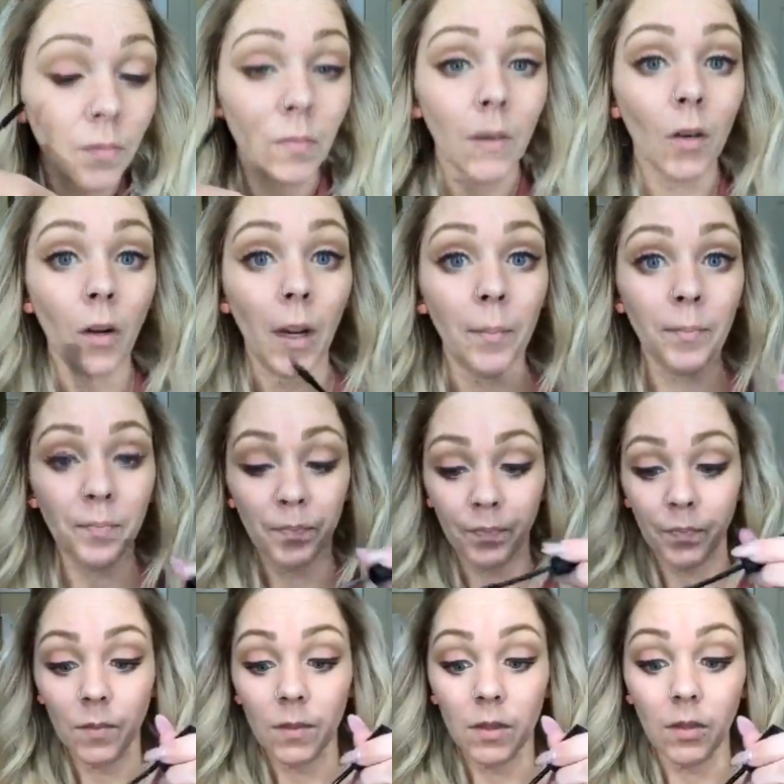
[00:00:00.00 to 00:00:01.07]
Okay,
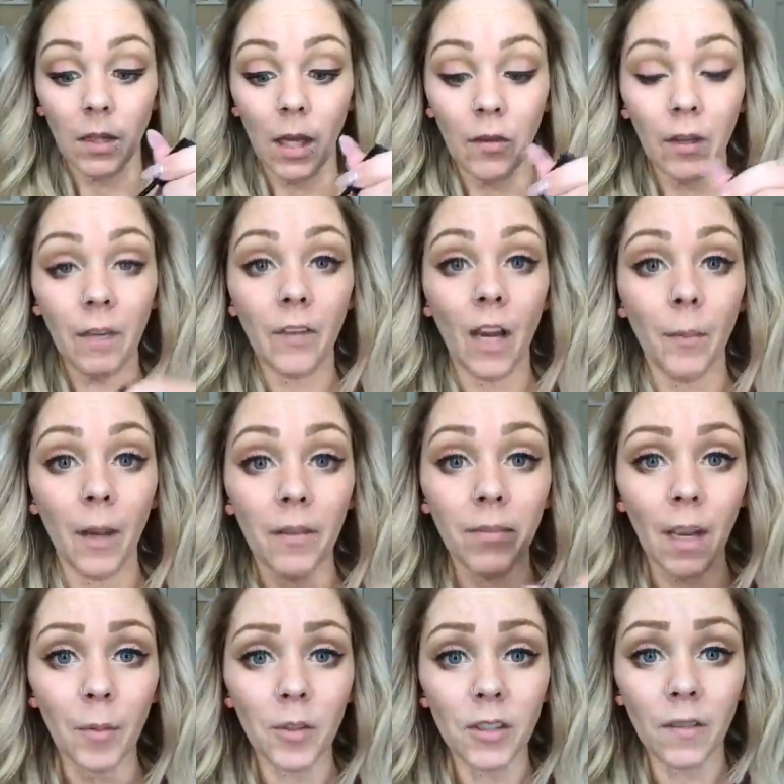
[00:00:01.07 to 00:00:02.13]
so now that I've got my
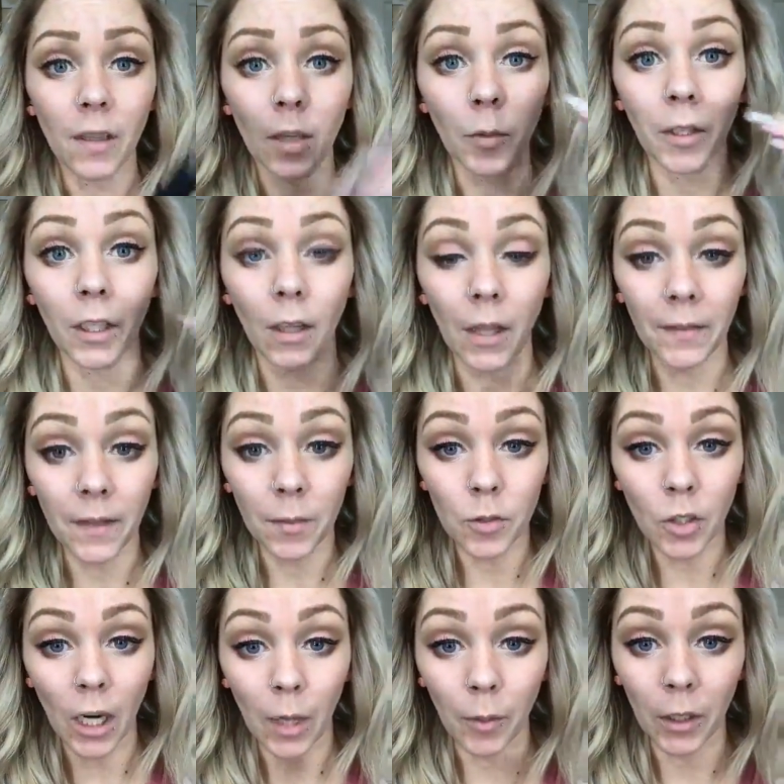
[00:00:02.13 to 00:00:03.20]
fibers in there, we're going to let them
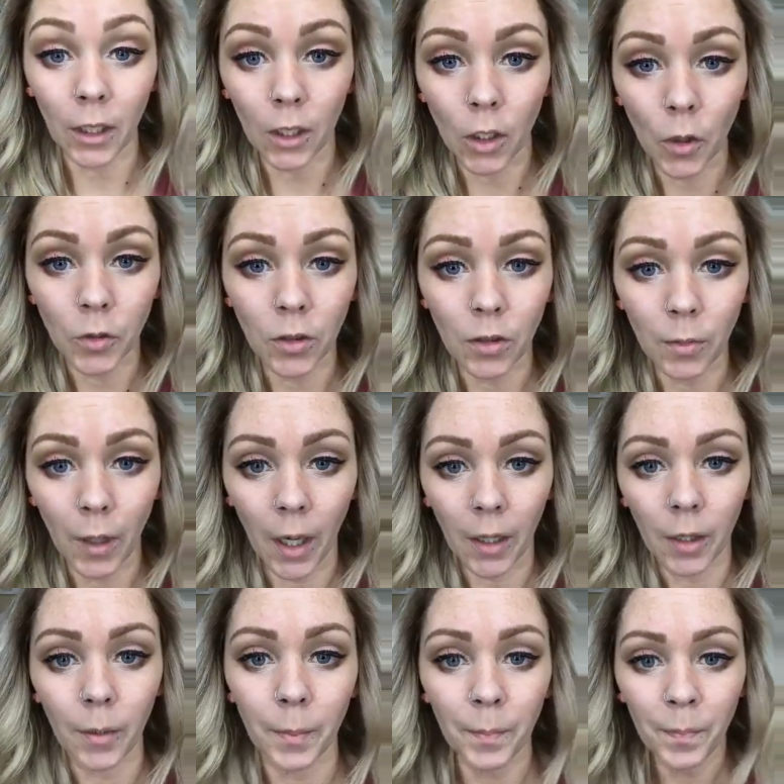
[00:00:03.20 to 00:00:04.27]
dry. We're going to go to the
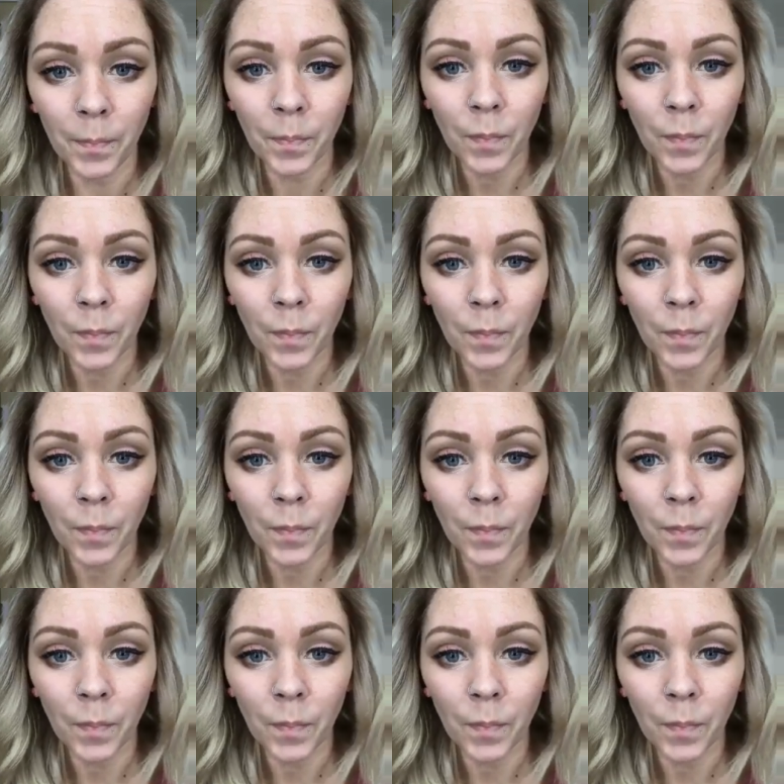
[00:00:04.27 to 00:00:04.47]
bottom.